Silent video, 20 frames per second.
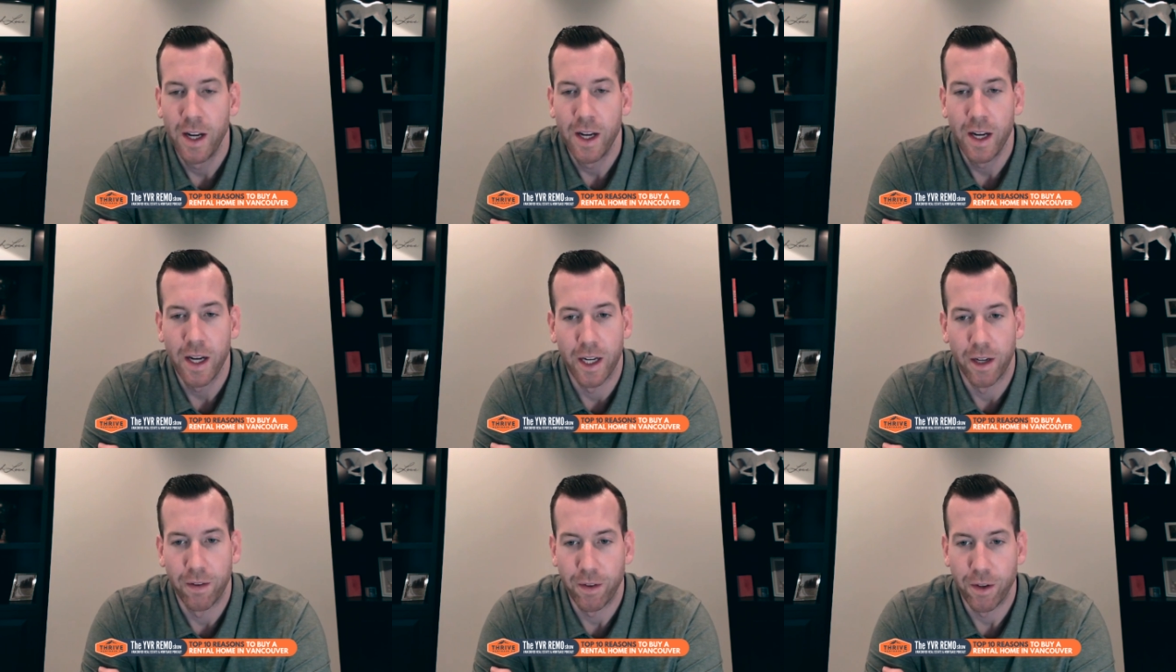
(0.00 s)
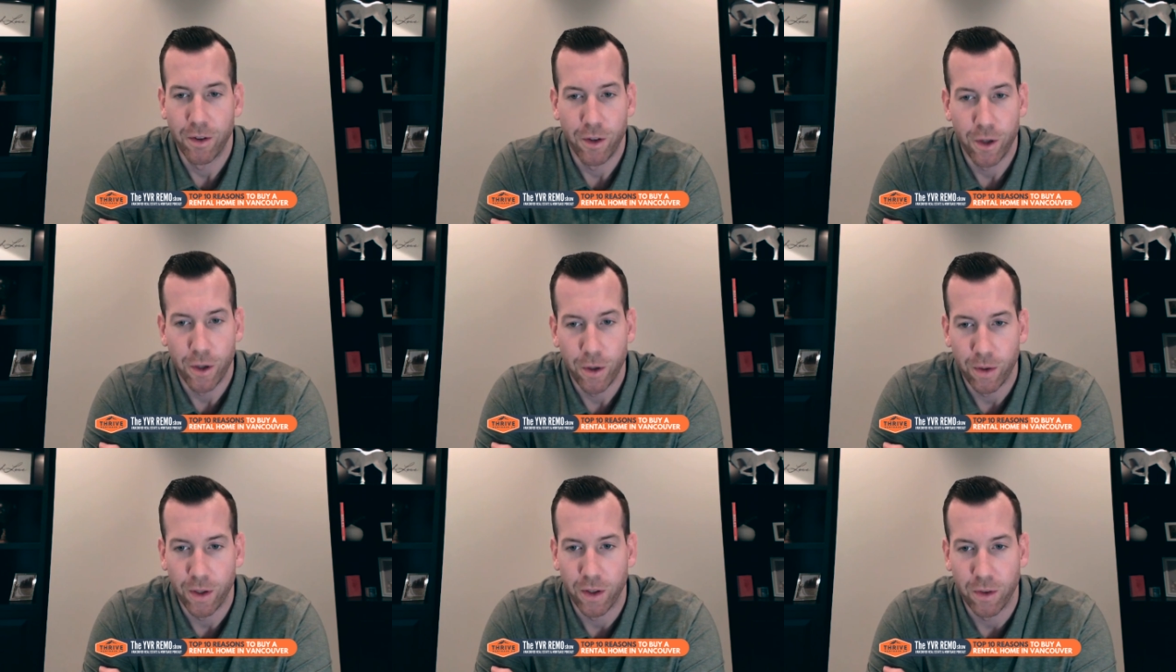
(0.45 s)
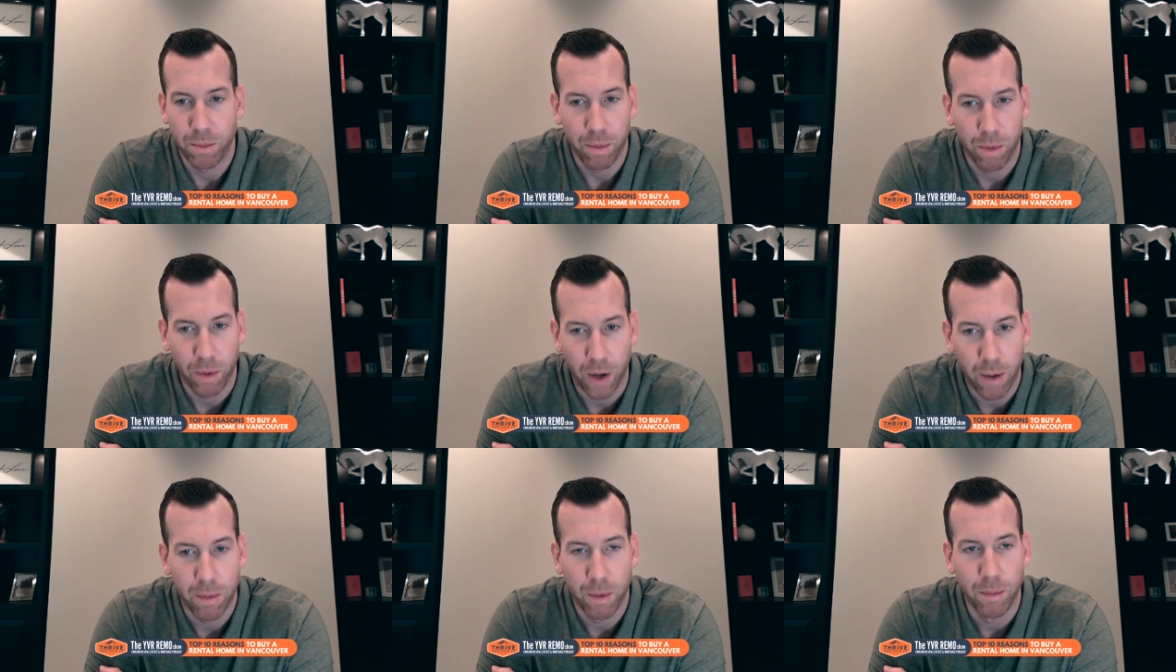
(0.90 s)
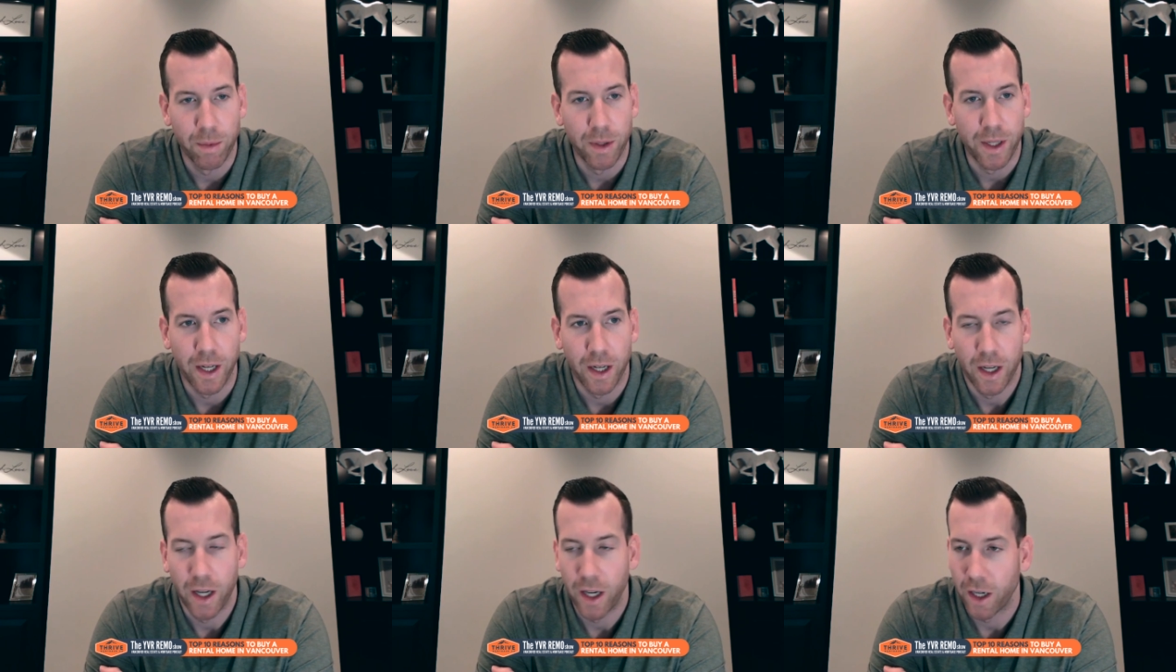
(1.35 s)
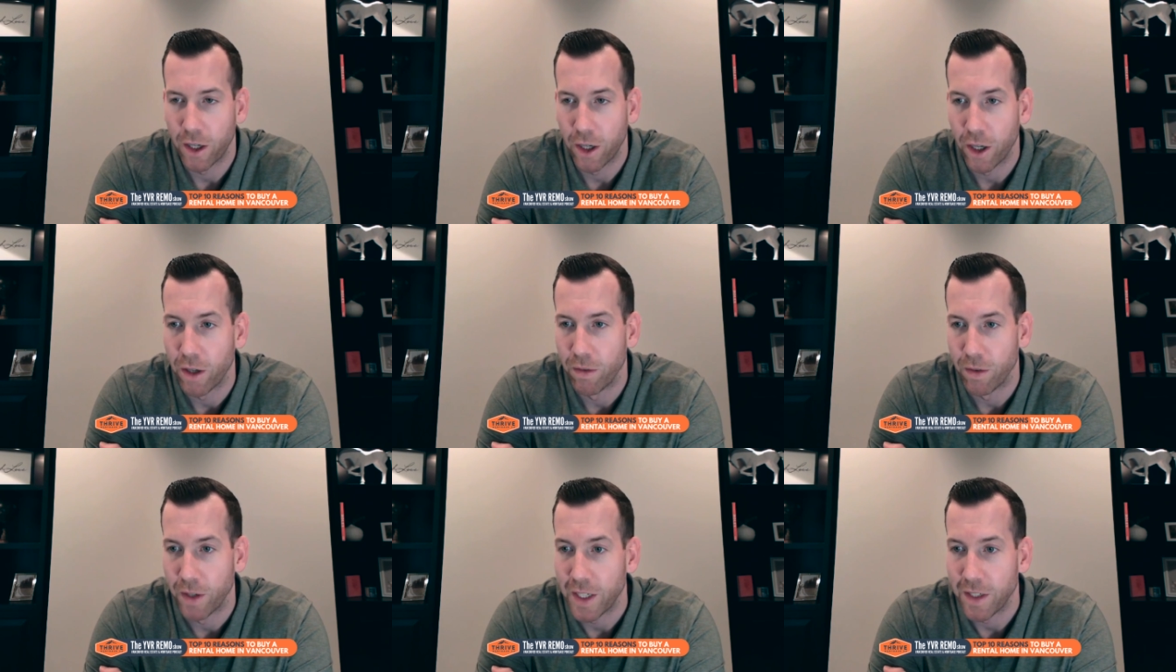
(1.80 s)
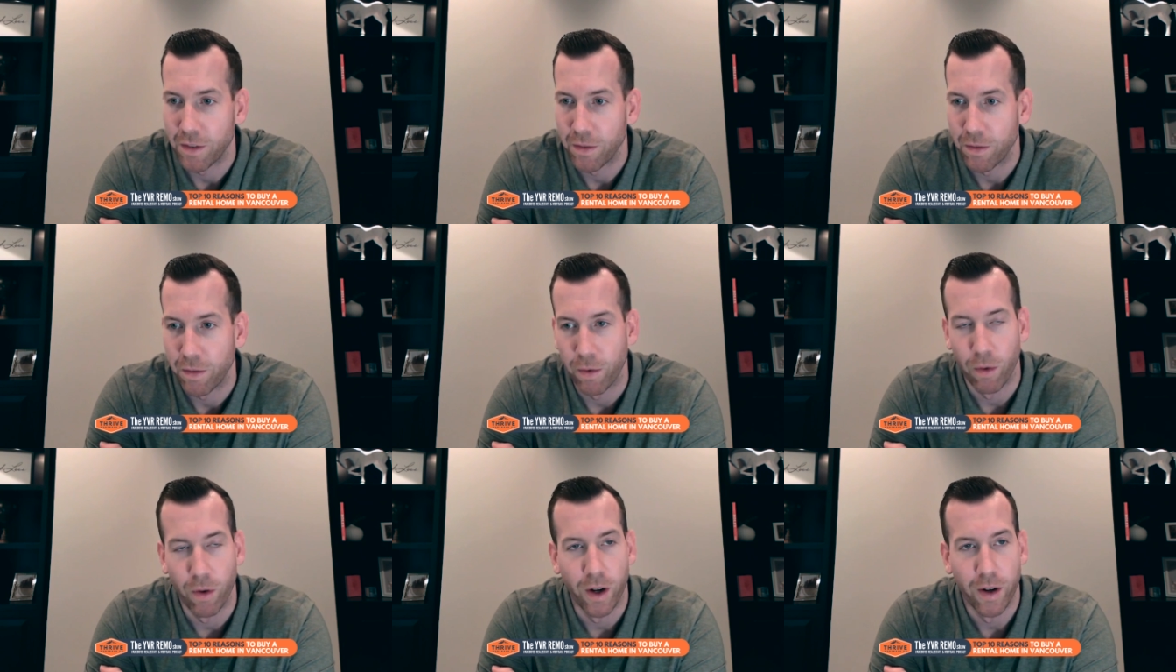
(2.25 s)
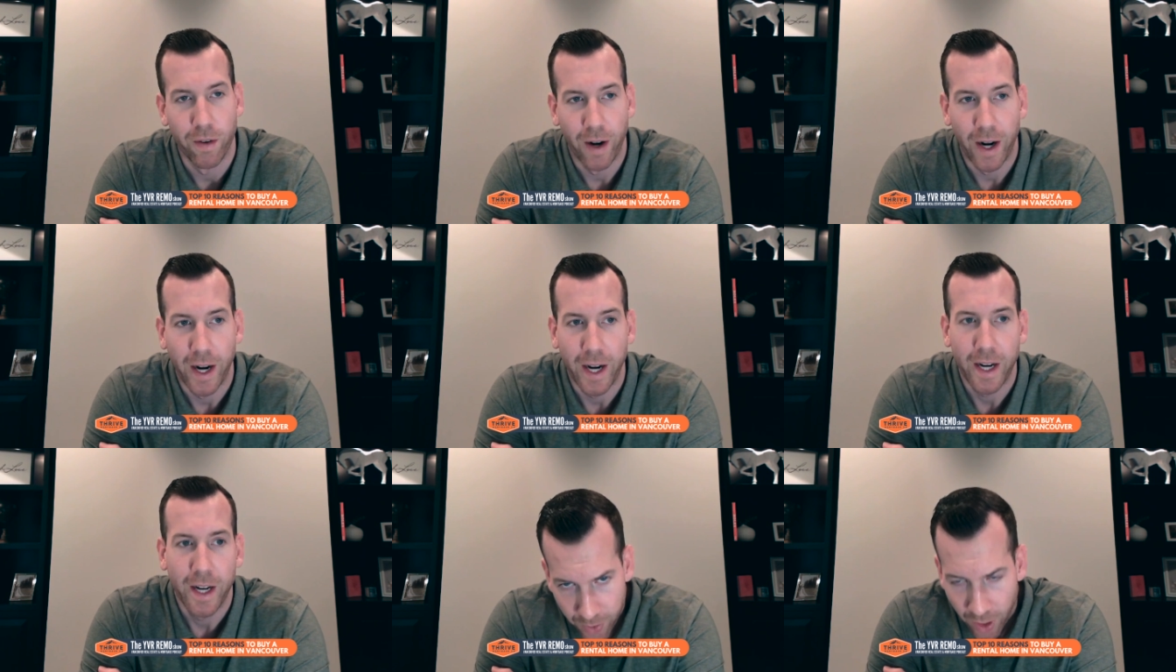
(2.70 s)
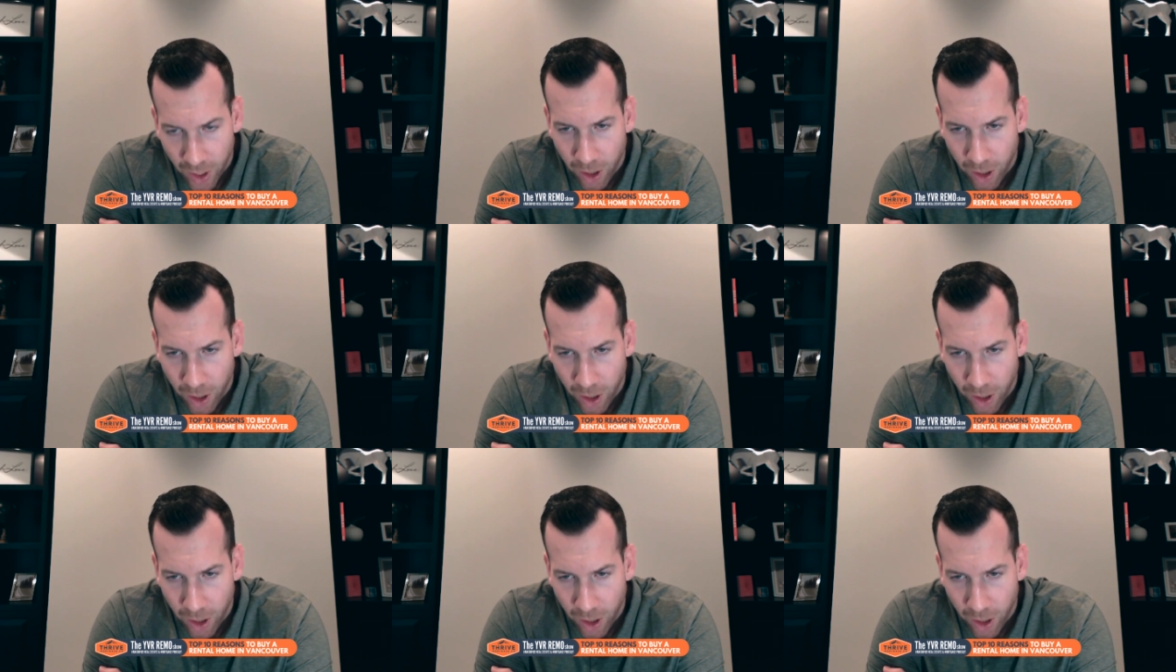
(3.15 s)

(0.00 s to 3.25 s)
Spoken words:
And if you do, there's probably a good reason for it, right?